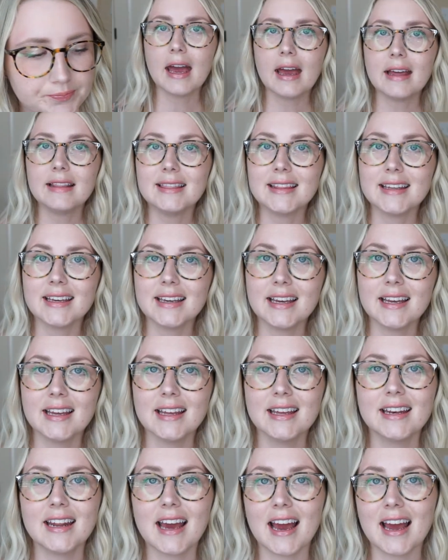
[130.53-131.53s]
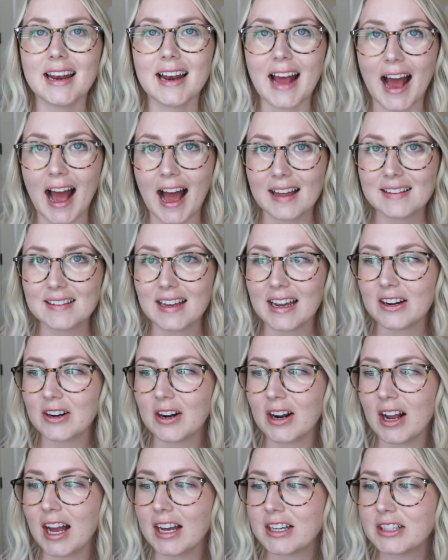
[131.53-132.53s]
And then an
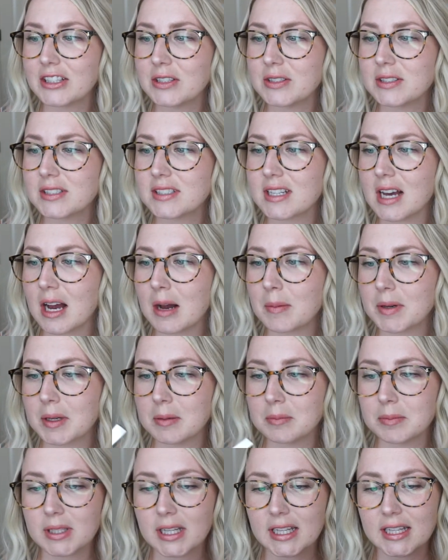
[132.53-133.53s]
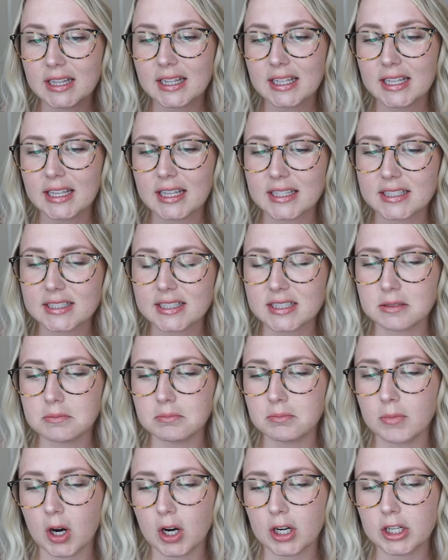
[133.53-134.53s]
eyeliner I used up completely is the
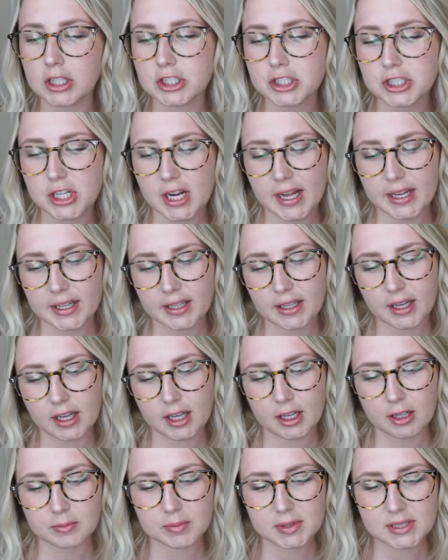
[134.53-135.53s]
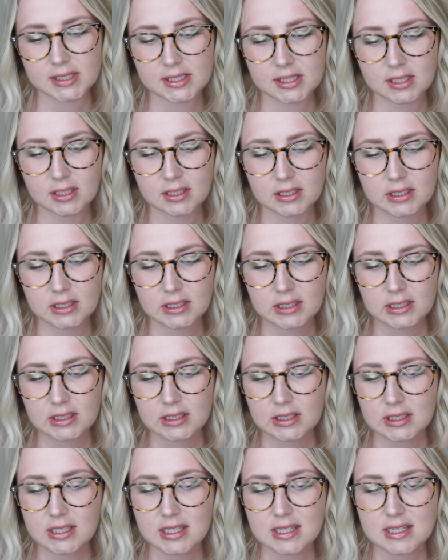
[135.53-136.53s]
Marc Jacobs
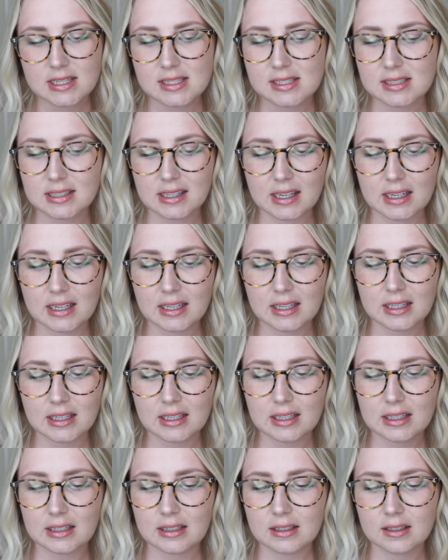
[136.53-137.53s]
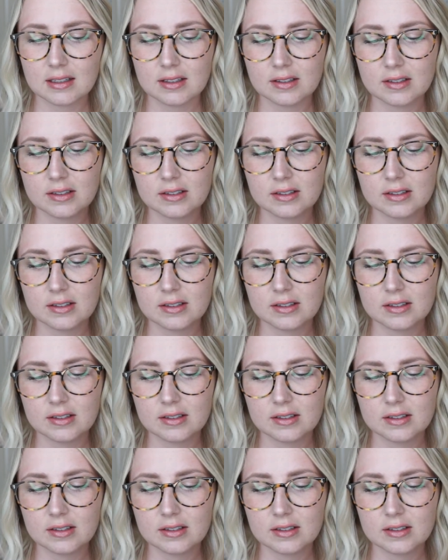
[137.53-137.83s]
Skinny